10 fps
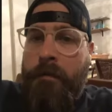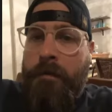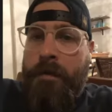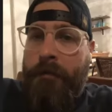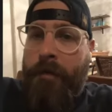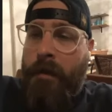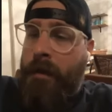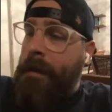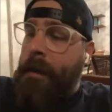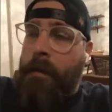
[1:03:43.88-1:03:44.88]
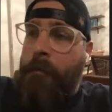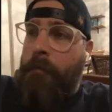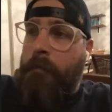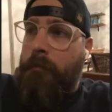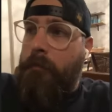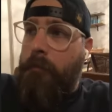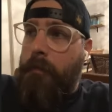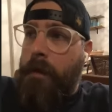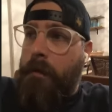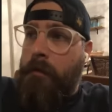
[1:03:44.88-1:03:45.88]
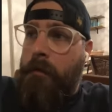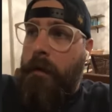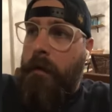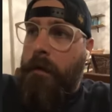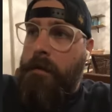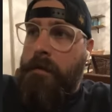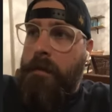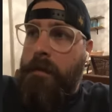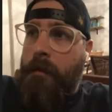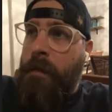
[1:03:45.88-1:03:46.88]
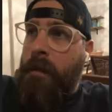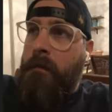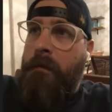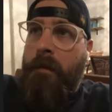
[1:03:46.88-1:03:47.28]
and stuff like that. And I had you know, kids tell me